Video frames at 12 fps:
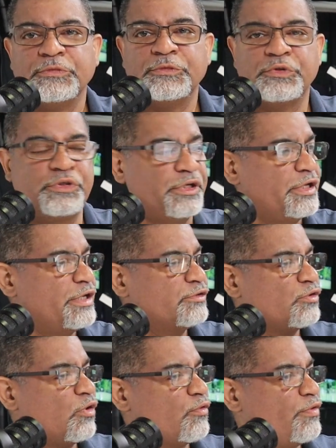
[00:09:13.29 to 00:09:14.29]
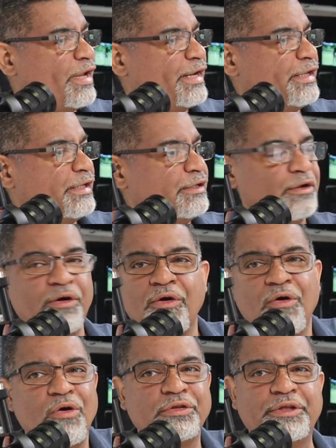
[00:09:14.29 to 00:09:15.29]
See, it's already a
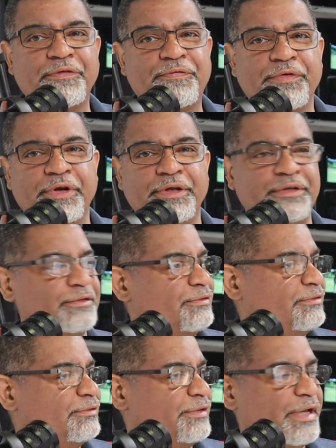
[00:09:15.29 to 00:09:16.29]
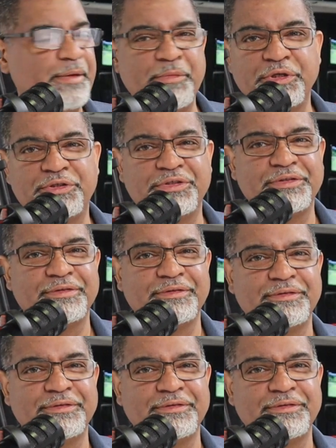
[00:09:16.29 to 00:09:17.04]
whole different image.